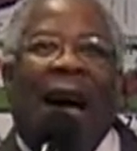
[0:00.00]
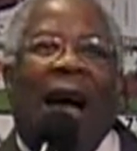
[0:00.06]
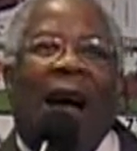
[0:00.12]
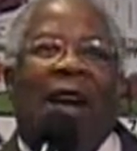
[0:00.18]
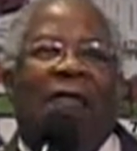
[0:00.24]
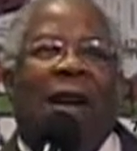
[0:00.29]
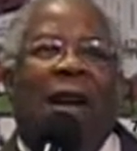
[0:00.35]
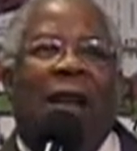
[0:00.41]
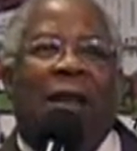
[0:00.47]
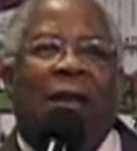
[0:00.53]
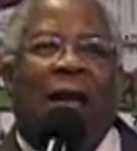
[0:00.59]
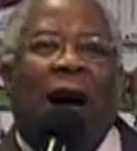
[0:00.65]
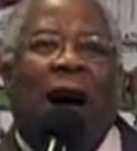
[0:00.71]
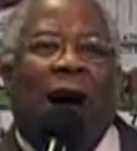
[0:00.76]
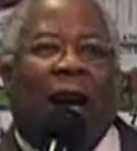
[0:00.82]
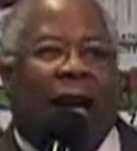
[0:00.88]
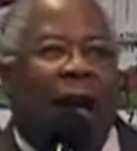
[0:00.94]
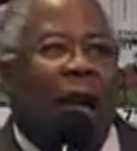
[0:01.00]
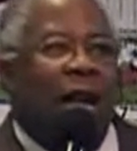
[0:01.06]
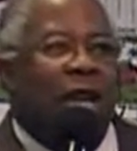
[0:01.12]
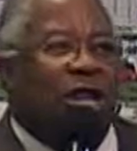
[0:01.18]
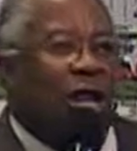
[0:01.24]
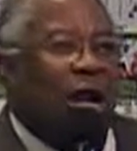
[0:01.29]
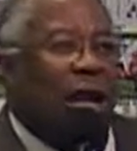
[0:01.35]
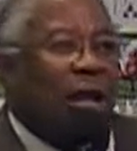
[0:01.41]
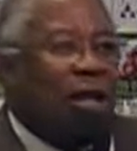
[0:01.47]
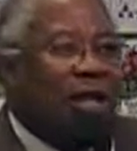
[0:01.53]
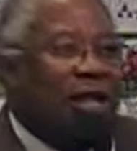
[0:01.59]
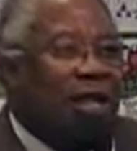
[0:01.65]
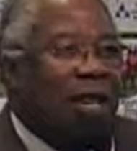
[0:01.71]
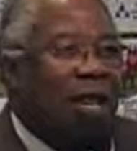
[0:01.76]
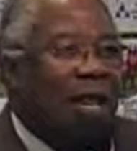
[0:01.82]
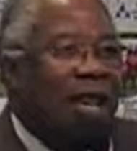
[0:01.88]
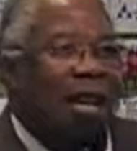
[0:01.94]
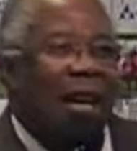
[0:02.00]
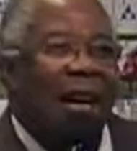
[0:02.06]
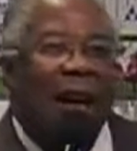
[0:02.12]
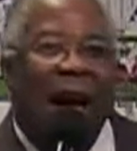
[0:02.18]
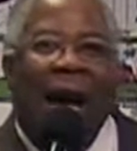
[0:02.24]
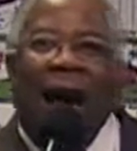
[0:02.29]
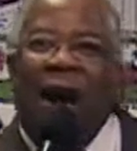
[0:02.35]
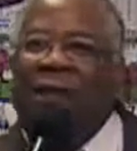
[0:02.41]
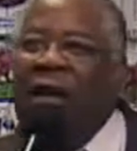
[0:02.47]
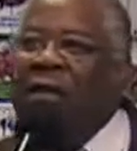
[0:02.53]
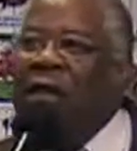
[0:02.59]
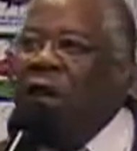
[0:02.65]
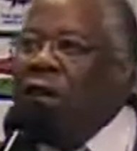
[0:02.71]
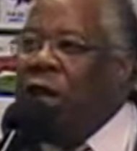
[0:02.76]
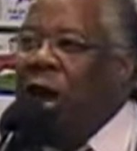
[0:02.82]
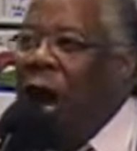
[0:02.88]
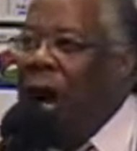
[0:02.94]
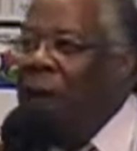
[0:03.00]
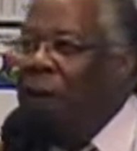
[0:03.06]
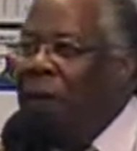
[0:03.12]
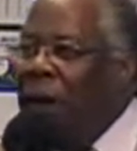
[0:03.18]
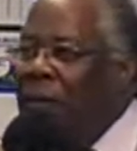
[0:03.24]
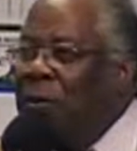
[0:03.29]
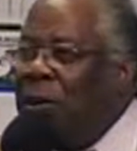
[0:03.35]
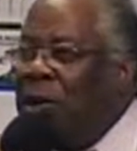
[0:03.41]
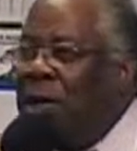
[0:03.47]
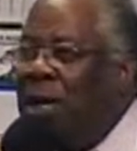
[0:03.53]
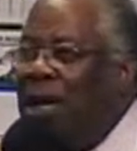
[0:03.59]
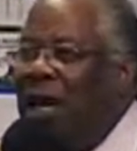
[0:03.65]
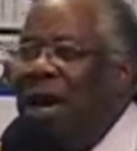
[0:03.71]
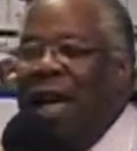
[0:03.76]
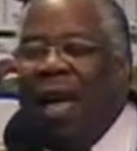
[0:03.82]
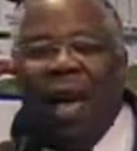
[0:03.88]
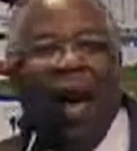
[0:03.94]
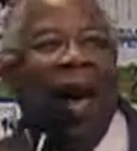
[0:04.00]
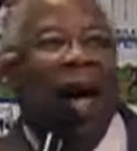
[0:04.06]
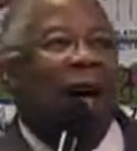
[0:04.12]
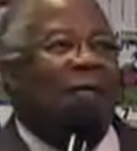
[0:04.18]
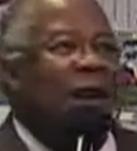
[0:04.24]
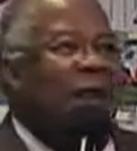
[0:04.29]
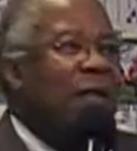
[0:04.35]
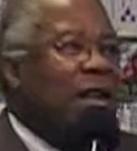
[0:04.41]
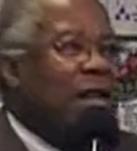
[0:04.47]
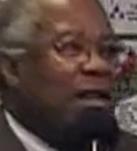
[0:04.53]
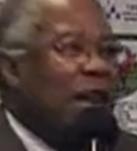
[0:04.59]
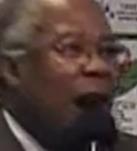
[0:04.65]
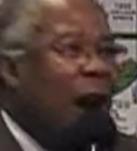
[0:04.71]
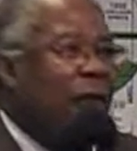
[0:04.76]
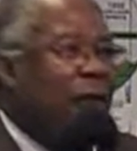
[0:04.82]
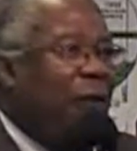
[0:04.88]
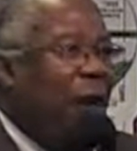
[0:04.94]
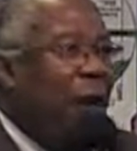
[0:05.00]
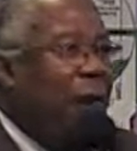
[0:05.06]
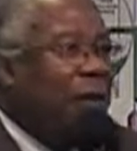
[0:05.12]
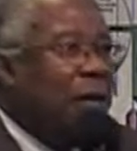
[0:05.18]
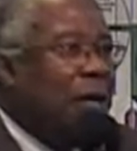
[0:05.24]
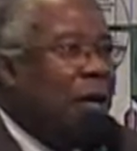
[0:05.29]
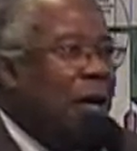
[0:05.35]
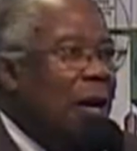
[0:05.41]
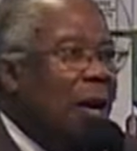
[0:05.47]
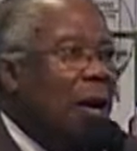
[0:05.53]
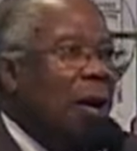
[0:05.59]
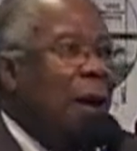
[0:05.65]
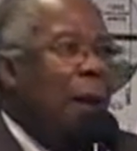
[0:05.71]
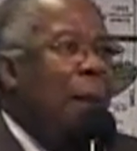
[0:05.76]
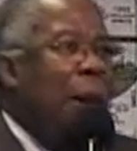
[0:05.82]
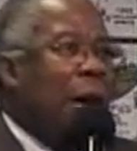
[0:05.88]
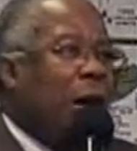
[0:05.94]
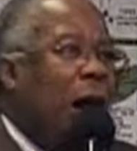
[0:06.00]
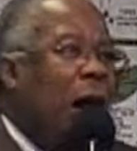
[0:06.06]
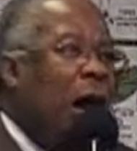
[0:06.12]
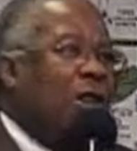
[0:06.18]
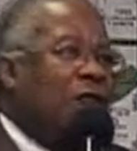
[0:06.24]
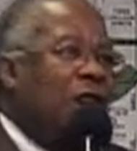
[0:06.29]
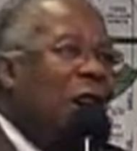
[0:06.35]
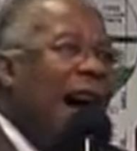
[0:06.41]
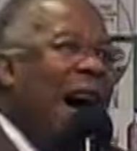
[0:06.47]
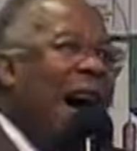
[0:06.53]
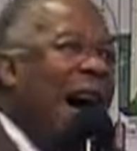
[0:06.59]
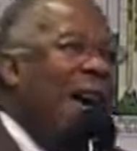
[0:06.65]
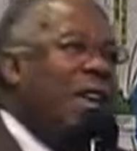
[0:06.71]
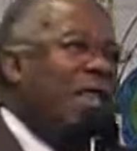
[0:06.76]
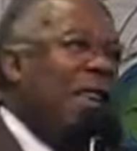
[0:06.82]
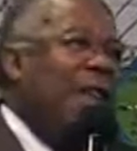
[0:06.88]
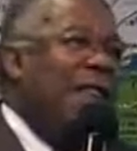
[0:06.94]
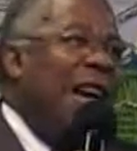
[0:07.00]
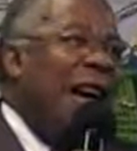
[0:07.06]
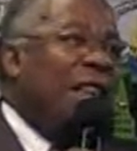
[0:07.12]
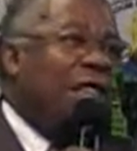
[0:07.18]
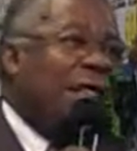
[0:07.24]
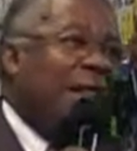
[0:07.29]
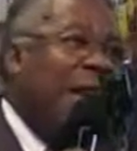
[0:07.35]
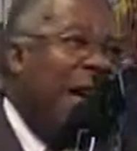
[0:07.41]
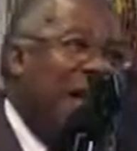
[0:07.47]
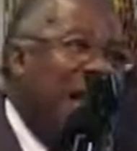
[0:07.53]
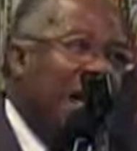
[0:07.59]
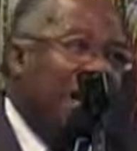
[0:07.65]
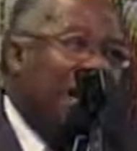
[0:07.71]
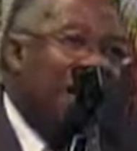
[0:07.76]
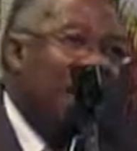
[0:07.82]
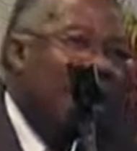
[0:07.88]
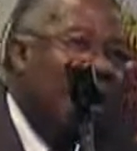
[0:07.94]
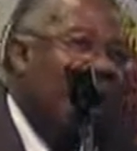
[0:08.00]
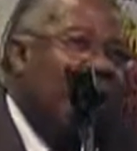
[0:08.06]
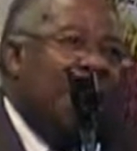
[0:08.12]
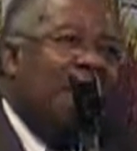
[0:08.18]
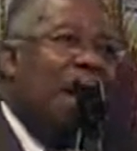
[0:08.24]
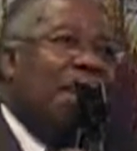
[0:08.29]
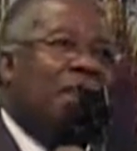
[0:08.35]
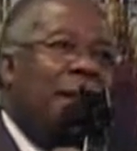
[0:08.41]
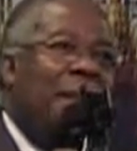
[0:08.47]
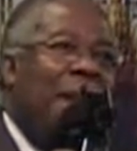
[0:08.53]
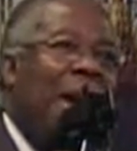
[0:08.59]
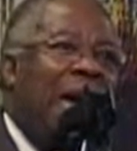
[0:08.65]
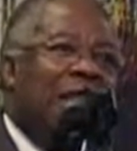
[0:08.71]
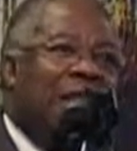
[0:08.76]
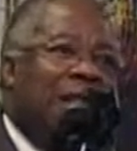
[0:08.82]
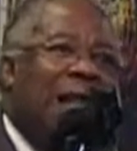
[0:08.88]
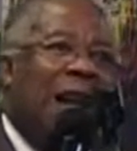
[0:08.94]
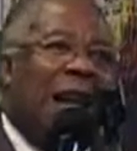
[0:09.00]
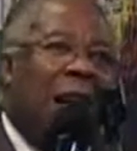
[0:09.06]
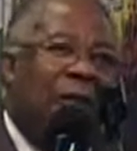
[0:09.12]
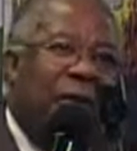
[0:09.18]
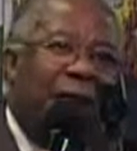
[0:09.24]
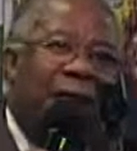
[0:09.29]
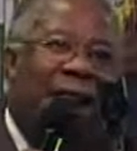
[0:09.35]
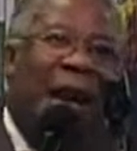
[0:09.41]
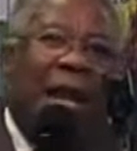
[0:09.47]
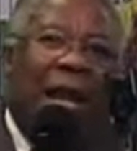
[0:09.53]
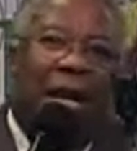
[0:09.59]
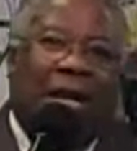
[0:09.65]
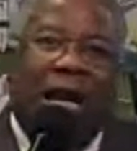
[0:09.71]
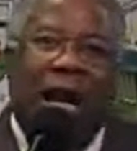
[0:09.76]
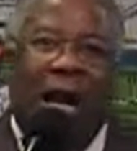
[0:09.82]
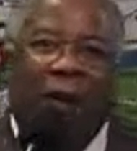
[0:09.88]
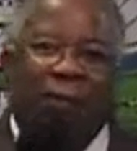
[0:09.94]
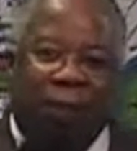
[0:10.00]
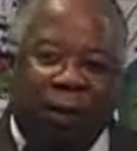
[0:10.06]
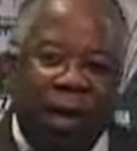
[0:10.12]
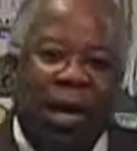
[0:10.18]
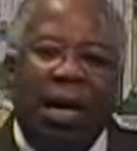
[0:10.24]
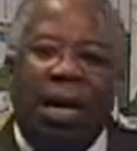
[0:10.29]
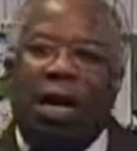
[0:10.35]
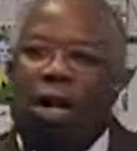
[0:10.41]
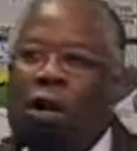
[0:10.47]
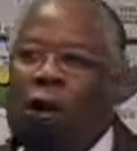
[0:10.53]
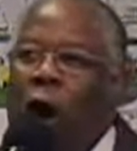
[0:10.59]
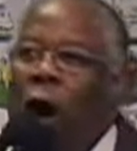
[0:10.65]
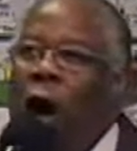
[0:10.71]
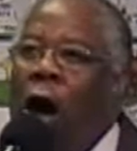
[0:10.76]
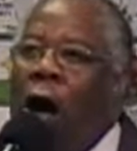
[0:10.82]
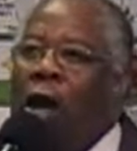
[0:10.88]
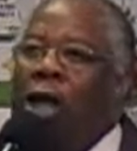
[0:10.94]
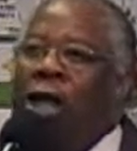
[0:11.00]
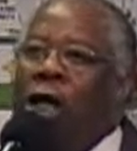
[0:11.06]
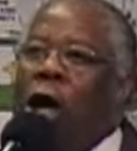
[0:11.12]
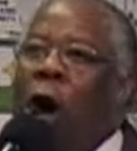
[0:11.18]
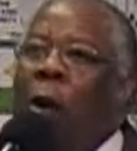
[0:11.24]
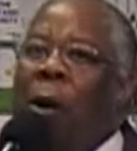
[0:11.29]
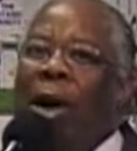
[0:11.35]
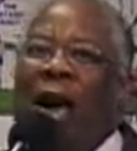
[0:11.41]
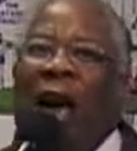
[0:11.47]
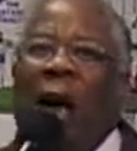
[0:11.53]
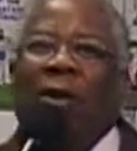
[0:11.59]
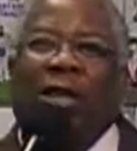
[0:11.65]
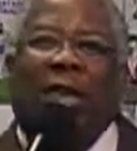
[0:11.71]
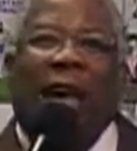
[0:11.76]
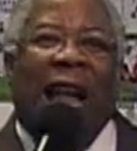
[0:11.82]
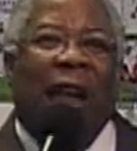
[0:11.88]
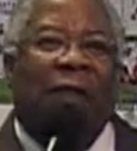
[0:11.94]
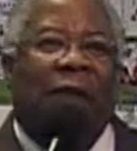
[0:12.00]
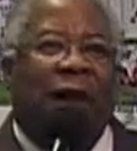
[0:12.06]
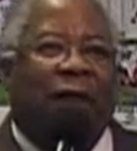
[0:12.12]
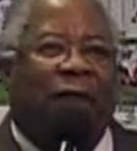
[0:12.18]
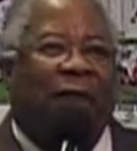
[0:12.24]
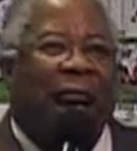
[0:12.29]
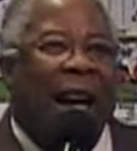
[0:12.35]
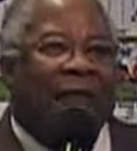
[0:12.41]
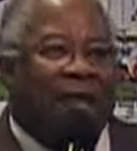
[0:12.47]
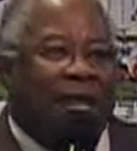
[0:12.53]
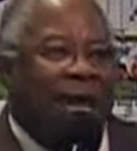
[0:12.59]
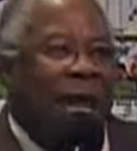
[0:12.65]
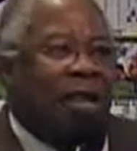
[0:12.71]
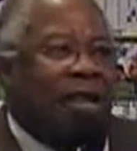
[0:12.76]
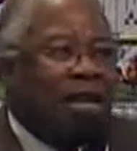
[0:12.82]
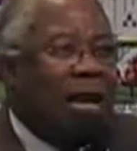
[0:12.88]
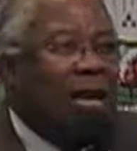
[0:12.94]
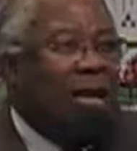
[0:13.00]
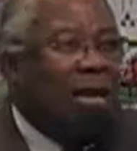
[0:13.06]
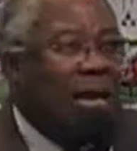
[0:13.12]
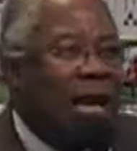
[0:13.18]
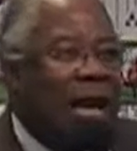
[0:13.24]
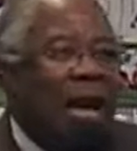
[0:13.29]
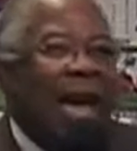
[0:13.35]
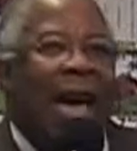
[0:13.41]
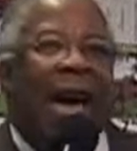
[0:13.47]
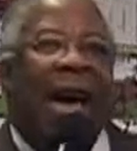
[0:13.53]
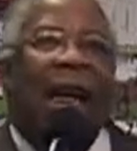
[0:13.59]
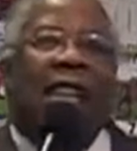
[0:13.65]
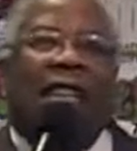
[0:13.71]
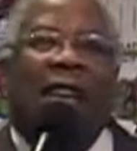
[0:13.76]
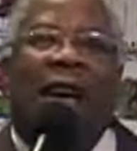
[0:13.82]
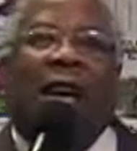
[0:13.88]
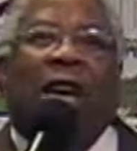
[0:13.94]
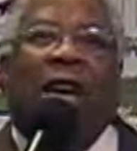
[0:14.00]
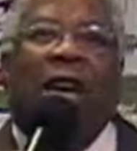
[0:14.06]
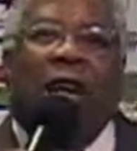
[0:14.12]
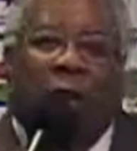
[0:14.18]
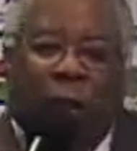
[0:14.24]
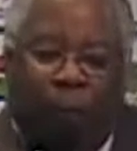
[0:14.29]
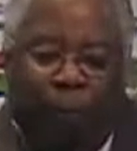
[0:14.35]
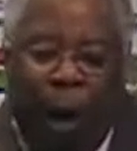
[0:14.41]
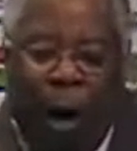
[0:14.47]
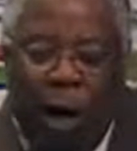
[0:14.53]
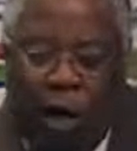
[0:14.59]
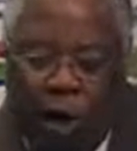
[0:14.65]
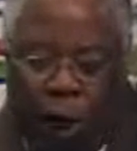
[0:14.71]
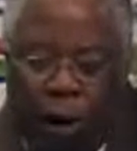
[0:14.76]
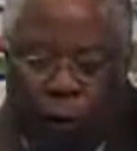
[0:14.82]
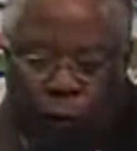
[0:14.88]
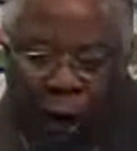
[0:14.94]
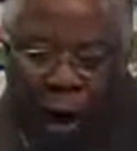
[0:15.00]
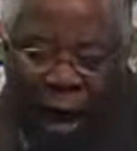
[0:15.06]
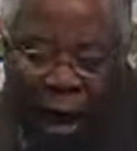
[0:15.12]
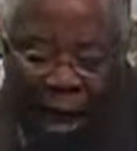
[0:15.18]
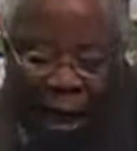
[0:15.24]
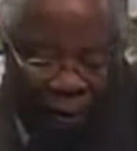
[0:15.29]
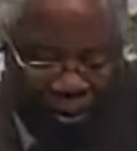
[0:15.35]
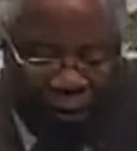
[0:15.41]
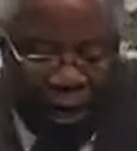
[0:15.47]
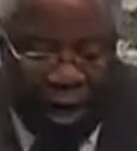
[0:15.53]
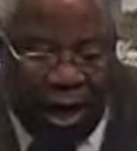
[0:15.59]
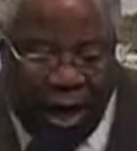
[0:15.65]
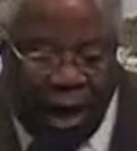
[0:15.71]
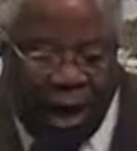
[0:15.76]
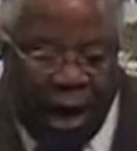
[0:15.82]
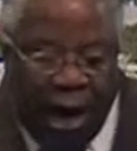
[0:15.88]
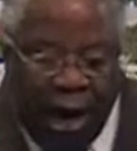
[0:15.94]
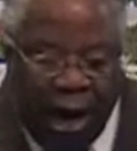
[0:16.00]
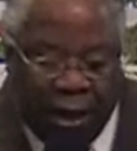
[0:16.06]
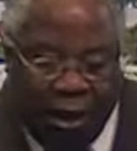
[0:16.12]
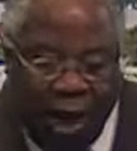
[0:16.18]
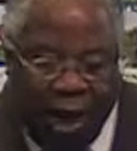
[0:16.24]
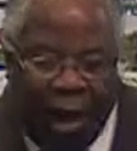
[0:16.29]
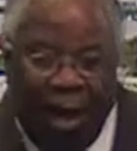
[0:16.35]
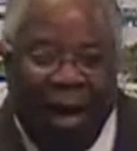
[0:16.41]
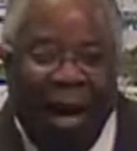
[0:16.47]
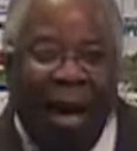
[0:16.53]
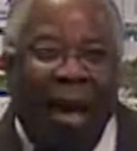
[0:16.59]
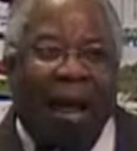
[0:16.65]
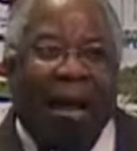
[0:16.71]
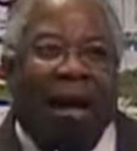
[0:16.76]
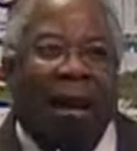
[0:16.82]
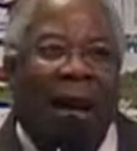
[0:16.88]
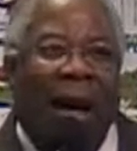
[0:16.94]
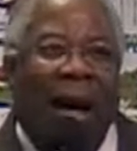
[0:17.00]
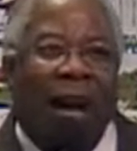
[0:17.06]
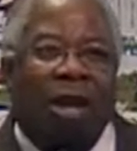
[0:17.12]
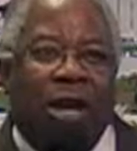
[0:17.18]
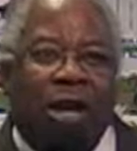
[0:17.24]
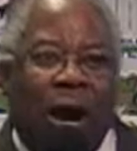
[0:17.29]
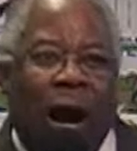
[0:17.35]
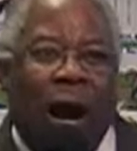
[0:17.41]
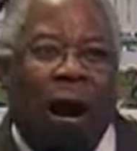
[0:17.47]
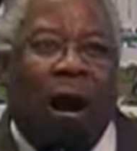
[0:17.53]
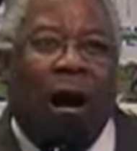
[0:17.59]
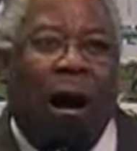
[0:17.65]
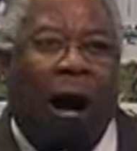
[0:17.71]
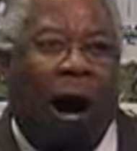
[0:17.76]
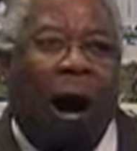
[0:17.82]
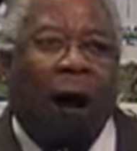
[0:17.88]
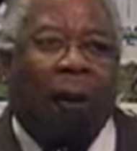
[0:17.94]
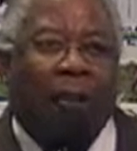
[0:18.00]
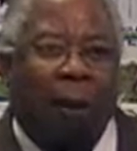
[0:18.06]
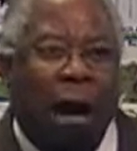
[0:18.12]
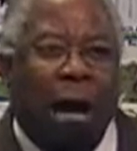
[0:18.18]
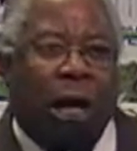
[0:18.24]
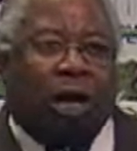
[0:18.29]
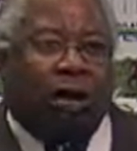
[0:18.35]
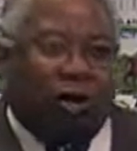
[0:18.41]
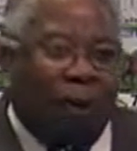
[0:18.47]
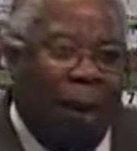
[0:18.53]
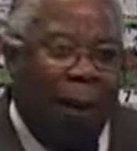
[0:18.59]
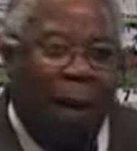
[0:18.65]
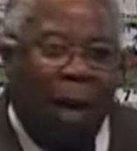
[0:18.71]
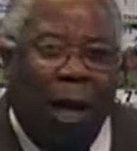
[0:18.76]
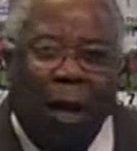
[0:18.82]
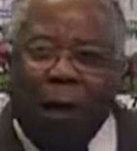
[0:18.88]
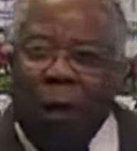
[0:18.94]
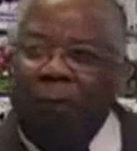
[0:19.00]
higher than the archangel, hallelujah. Higher than the cherubims, higher than the seraphim. Yes. Because your eyes have not seen it right. doesn't mean it's not a reality. Yes. God is going outside of your five senses yes. and taking you to spiritual realm. Yes. He said, let not your heart be troubled.